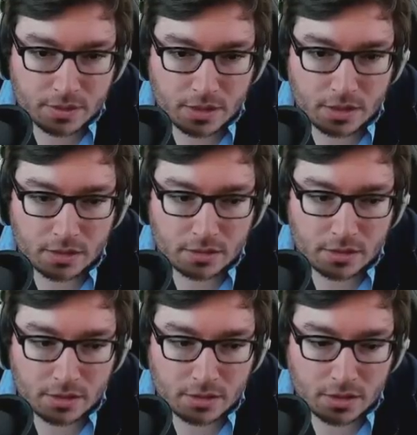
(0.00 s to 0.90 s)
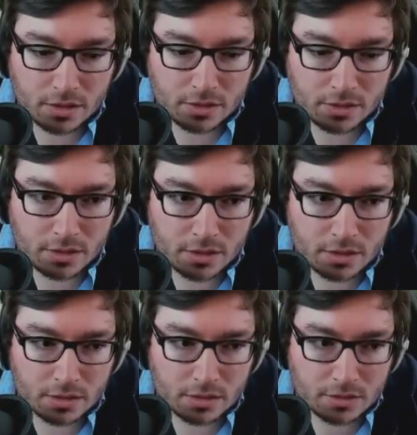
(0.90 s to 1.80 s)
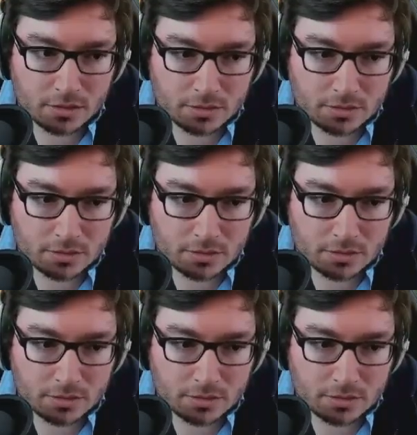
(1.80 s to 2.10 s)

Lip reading: Okay, ignite on her.